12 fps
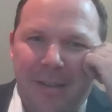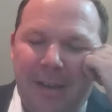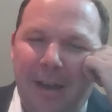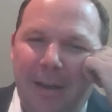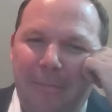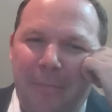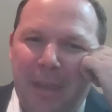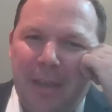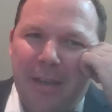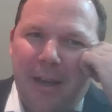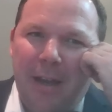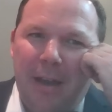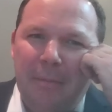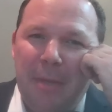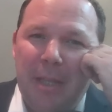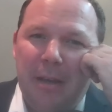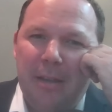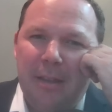Um, I, I,
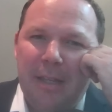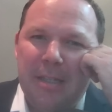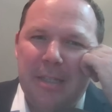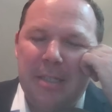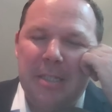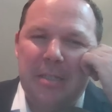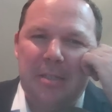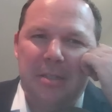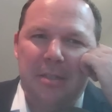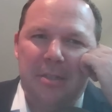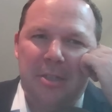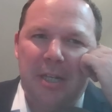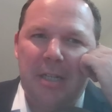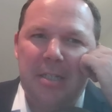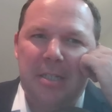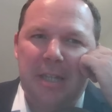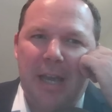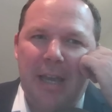mean, this this isn't
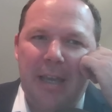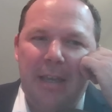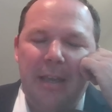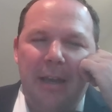just a, me,